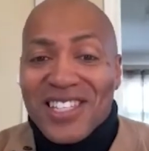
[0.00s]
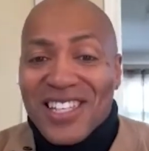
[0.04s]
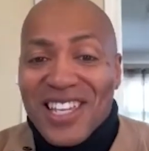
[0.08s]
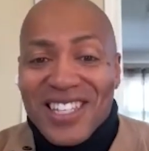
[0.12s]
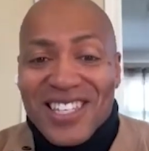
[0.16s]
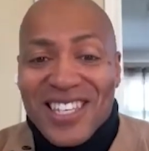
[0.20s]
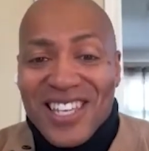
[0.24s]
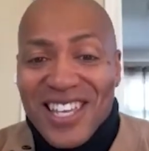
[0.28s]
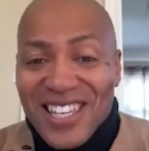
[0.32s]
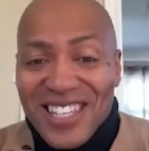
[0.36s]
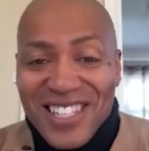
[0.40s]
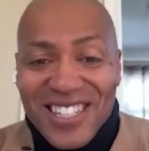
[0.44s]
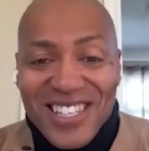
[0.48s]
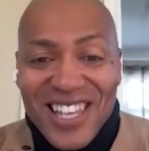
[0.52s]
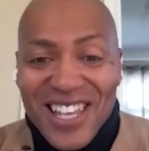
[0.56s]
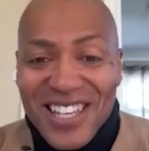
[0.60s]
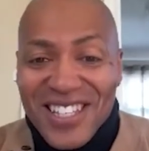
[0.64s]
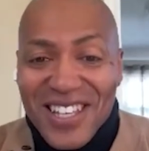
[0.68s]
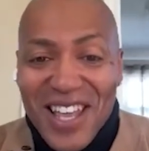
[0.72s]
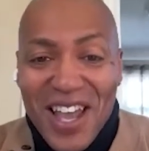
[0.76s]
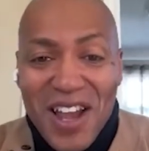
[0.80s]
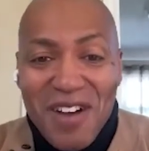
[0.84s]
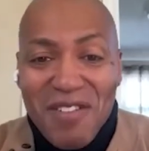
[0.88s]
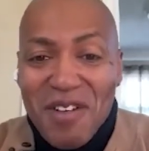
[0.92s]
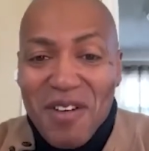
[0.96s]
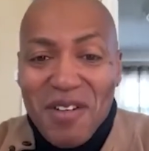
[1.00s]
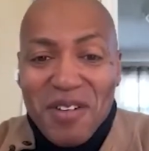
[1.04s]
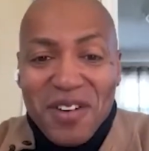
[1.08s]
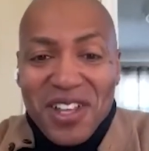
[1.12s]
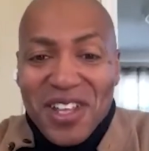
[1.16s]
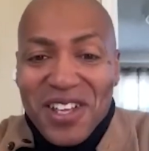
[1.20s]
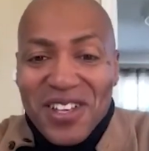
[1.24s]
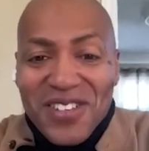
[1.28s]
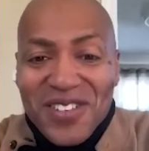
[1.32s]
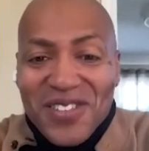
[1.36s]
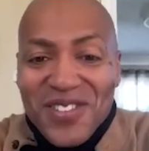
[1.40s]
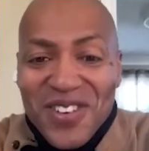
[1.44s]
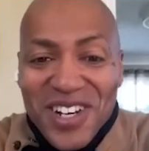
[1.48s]
listings because everybody
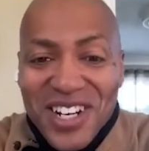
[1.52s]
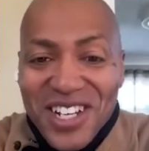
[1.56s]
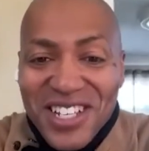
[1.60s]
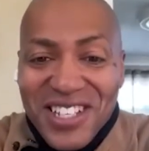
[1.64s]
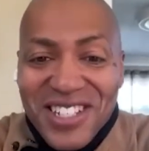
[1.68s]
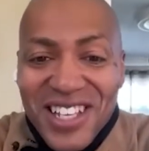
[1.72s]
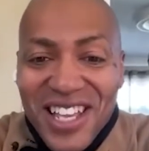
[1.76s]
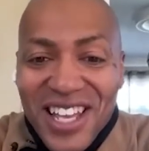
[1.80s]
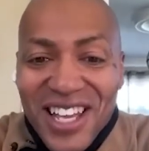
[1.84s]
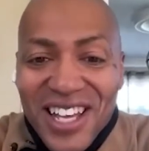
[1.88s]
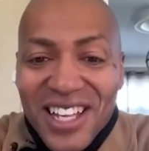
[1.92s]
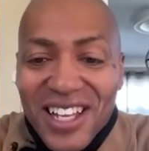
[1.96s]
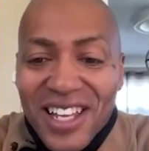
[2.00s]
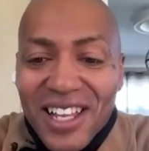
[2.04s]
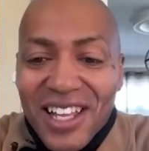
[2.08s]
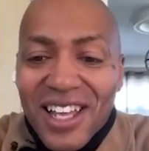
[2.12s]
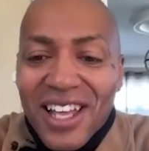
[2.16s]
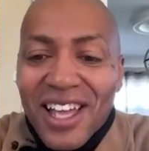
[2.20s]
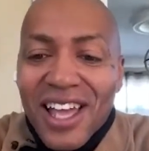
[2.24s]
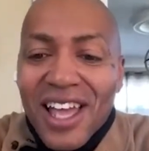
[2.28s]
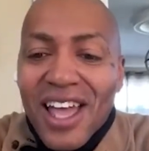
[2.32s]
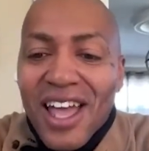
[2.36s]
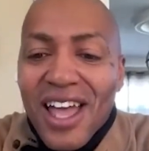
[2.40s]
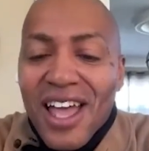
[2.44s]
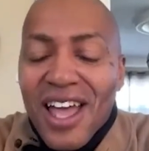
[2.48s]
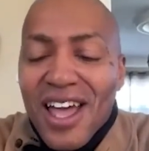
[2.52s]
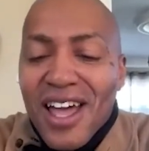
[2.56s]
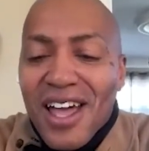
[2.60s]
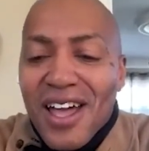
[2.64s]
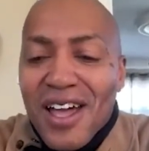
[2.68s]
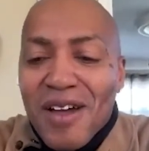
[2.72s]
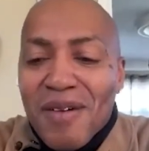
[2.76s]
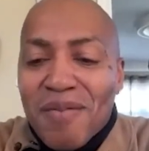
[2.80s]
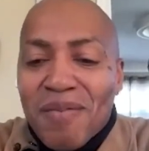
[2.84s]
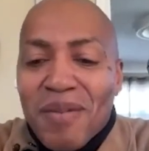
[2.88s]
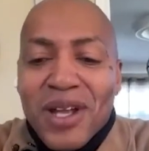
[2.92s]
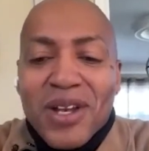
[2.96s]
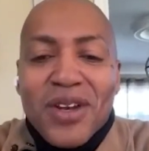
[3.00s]
was trying to sell,
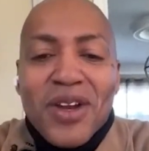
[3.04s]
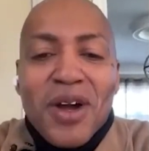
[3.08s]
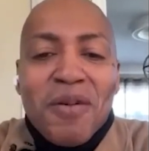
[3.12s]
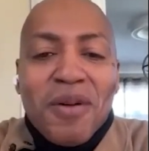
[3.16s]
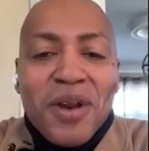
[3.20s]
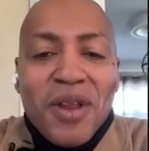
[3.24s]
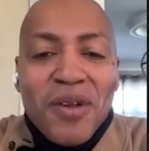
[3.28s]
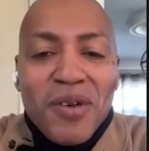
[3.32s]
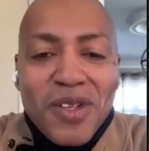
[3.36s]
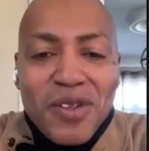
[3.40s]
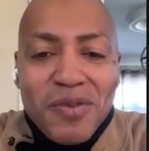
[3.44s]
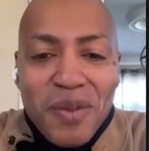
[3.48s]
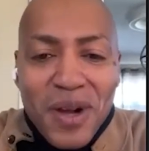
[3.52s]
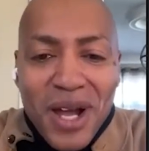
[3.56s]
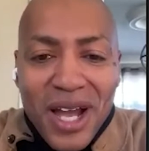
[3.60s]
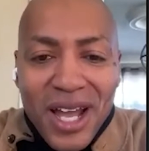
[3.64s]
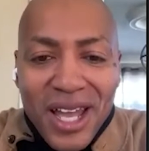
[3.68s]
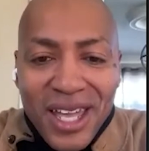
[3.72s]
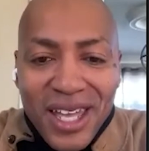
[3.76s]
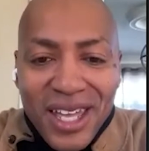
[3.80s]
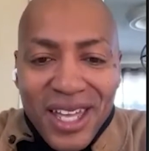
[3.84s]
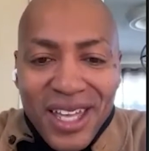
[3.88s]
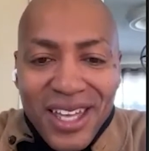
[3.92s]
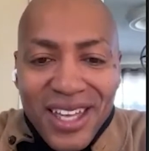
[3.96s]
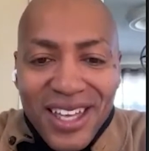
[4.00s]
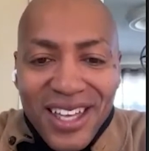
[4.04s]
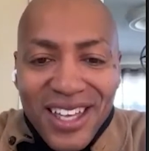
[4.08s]
but nobody was buying.